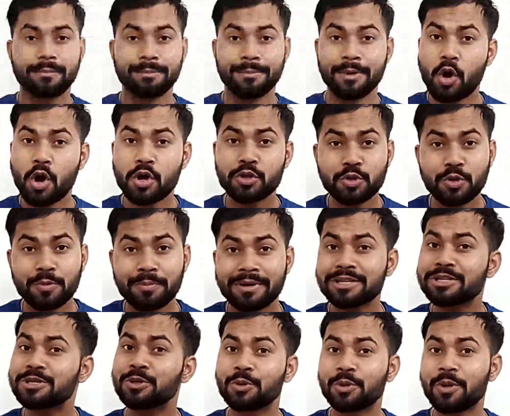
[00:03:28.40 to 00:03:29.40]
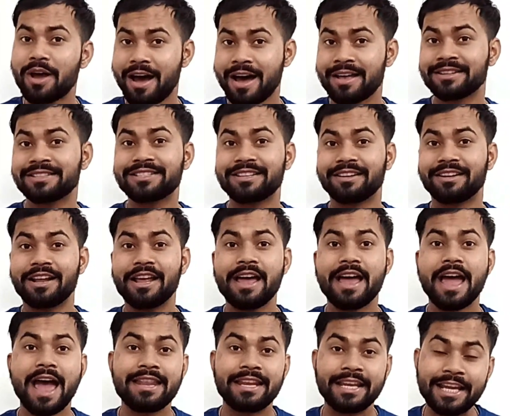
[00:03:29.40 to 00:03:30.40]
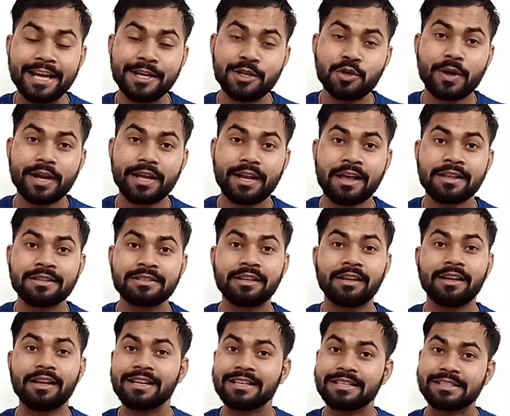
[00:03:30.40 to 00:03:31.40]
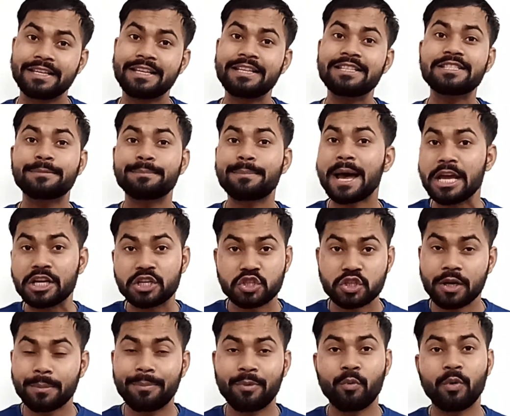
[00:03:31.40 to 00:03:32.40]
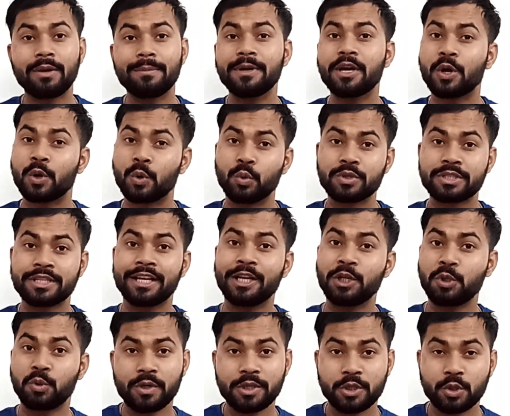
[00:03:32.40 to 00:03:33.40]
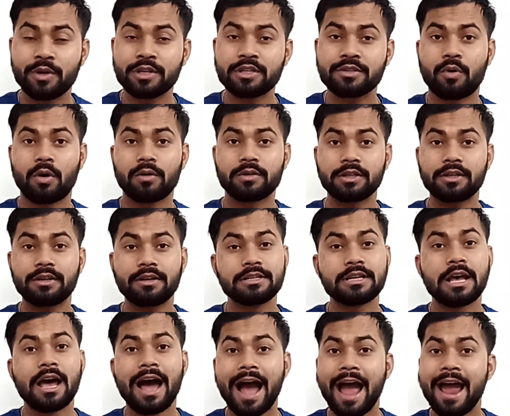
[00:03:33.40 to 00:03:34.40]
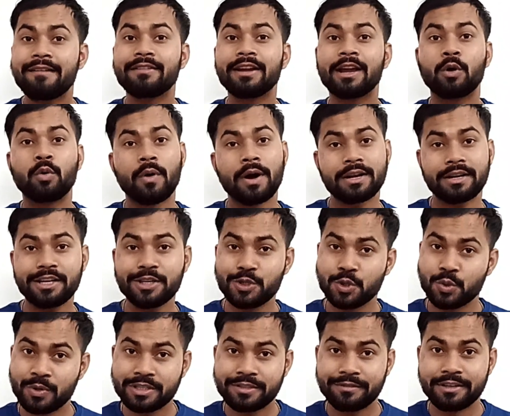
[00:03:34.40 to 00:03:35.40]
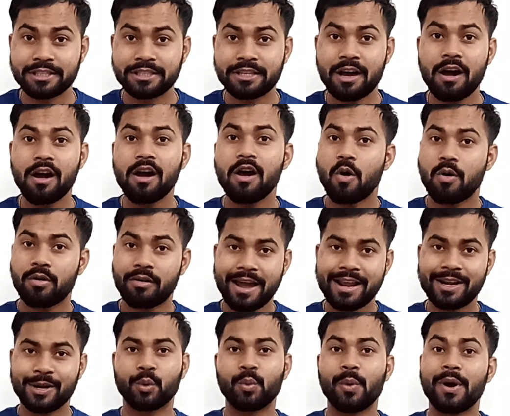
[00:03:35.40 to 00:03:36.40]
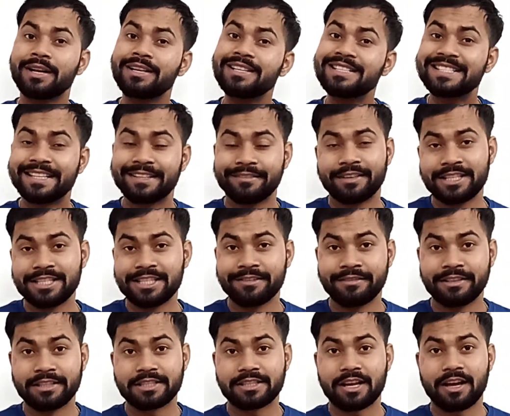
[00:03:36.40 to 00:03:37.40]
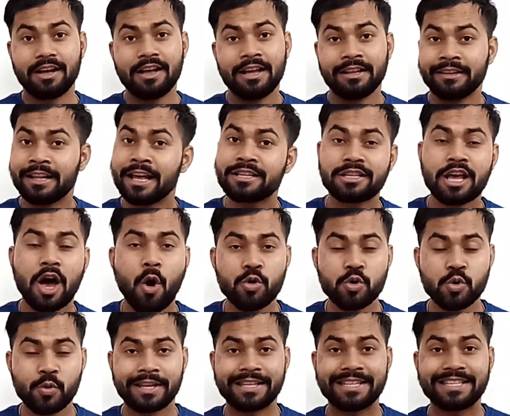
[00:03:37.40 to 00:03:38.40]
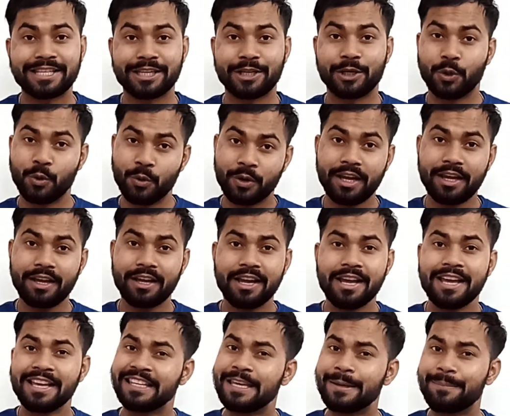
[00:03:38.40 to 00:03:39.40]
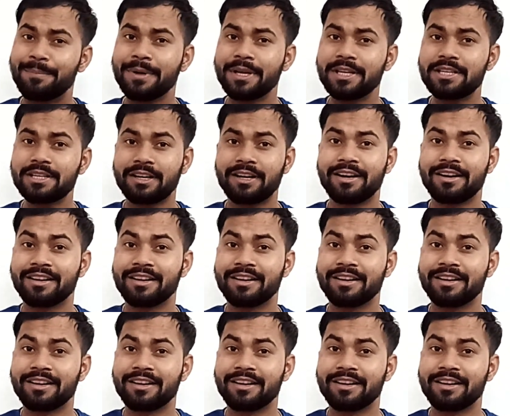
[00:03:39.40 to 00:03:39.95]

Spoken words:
you, because you must know the answer. And here you can answer, since my ship will be cruising into a US water, I require a US visa or I require a C1D visa. That's how you can say. Okay, keep it